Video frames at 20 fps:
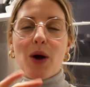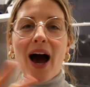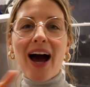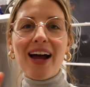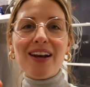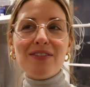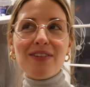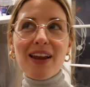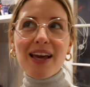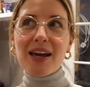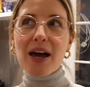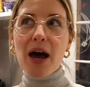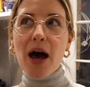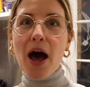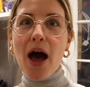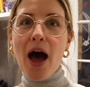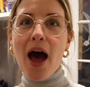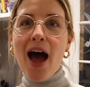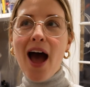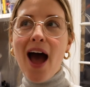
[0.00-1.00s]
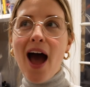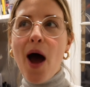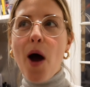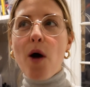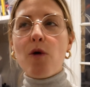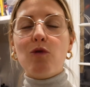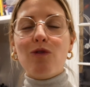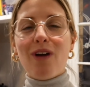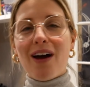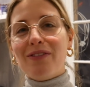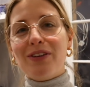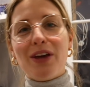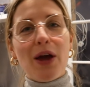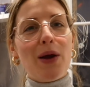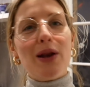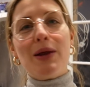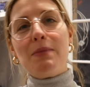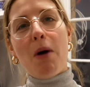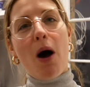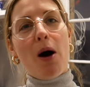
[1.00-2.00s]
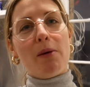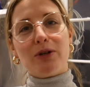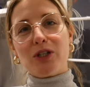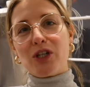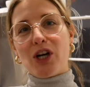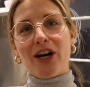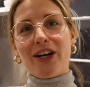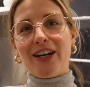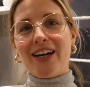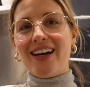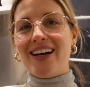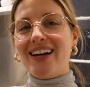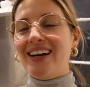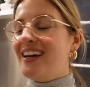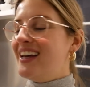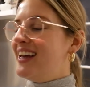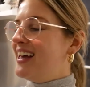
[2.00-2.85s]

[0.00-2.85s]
kind of like a ravioli parmigiana.